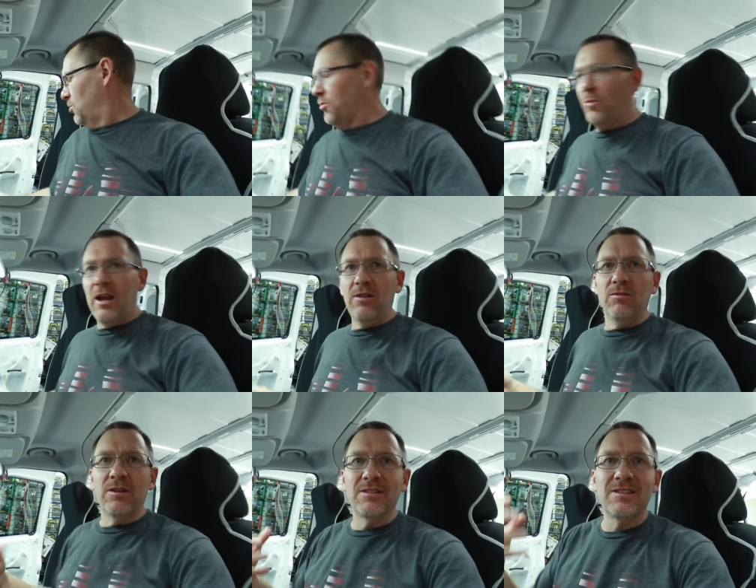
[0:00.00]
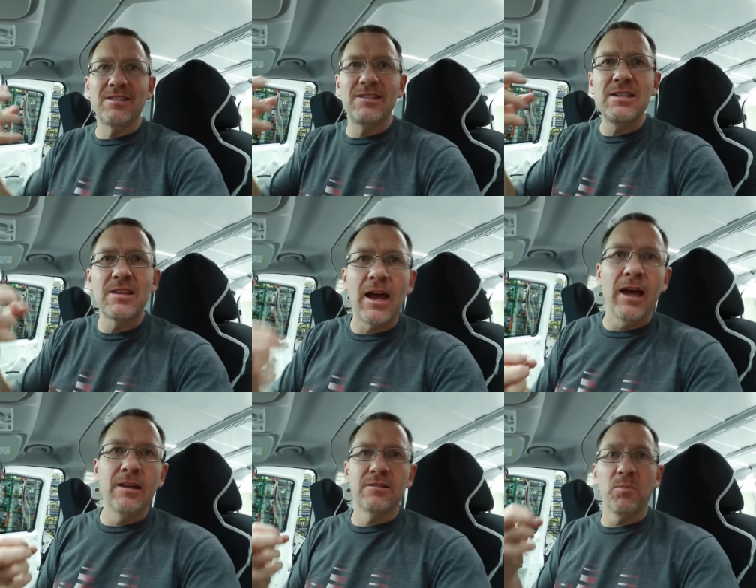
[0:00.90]
Well, the radio doesn't see
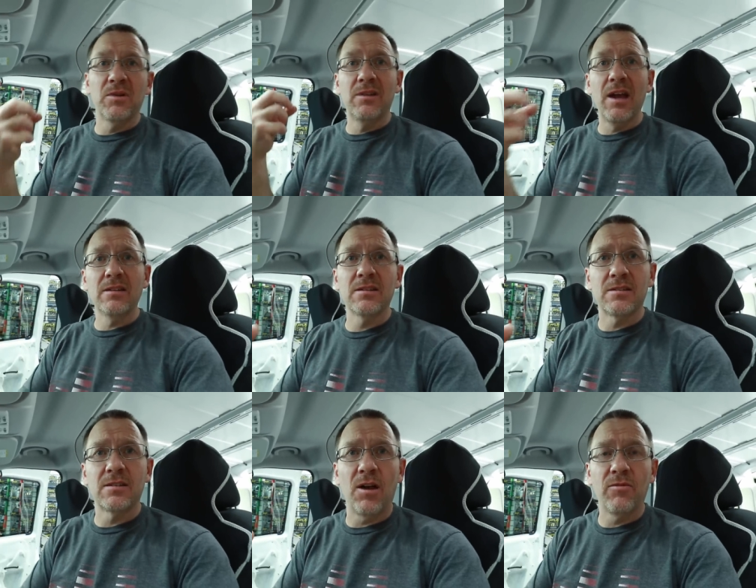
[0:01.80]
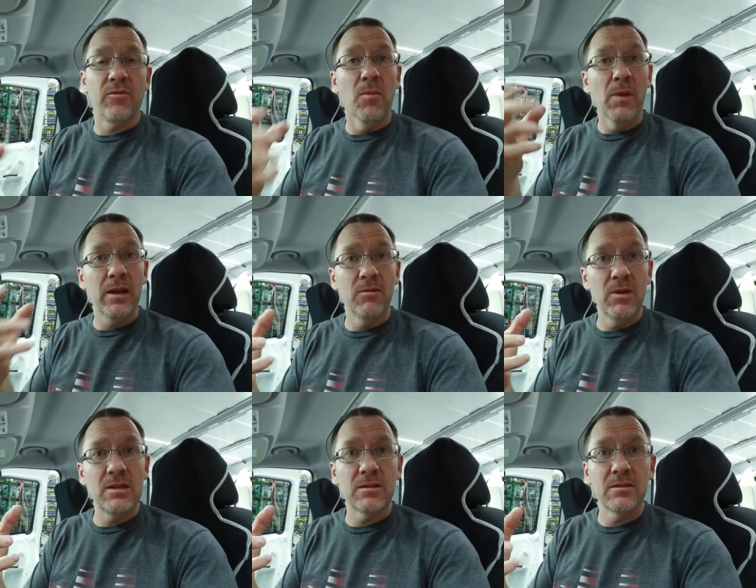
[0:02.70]
that, and to protect itself for many
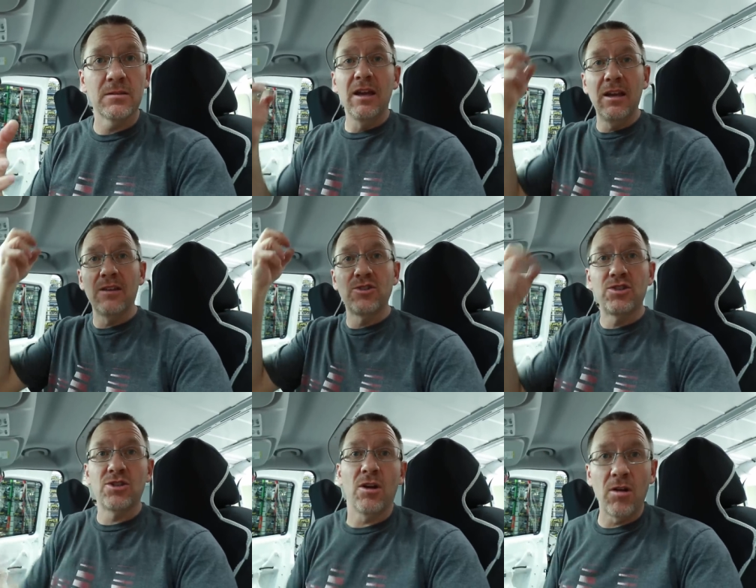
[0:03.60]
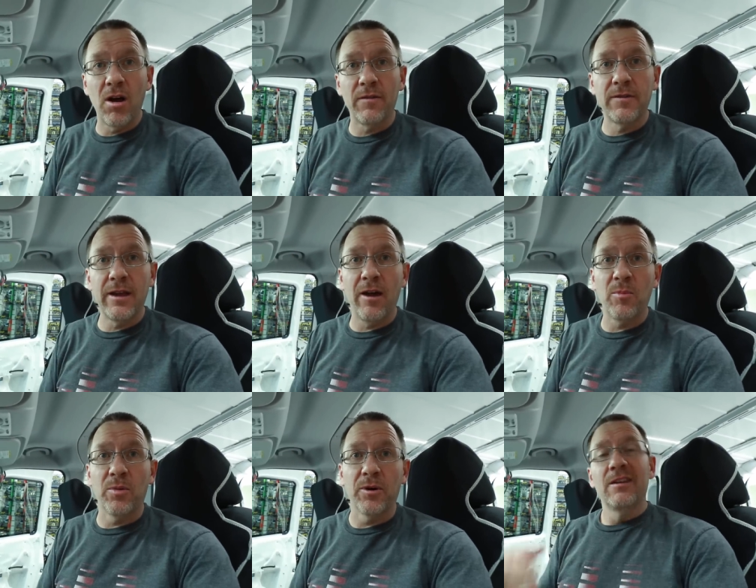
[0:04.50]
reasons, it has shut off the
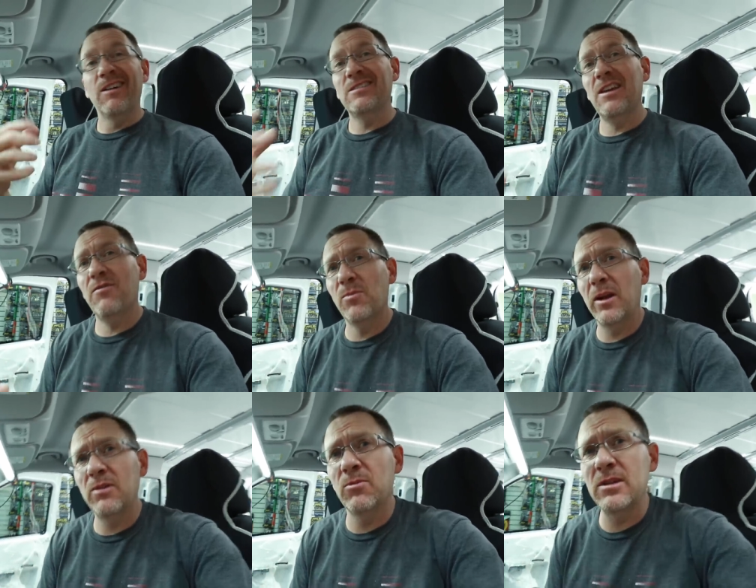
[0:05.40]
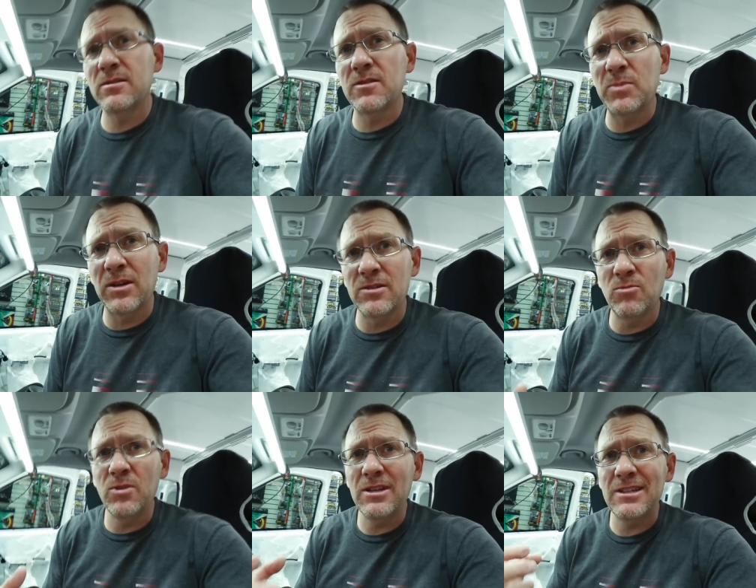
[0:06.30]
output. Now, I say for many reasons because it
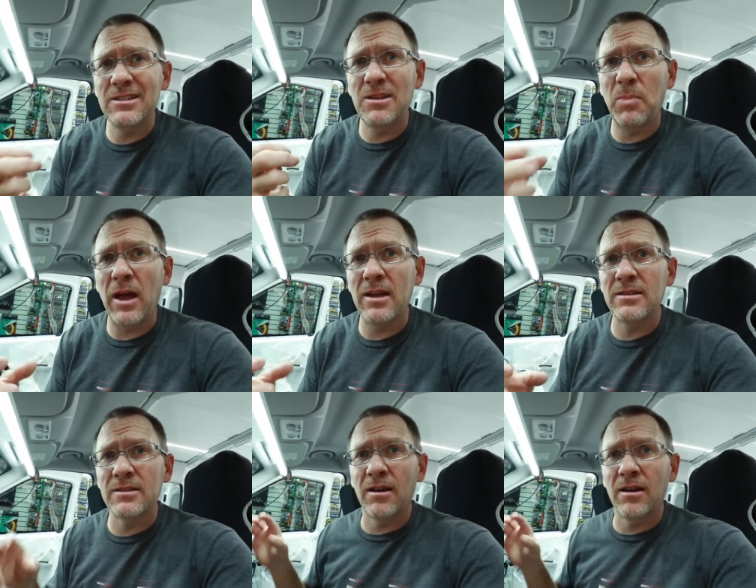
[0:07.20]
really just depends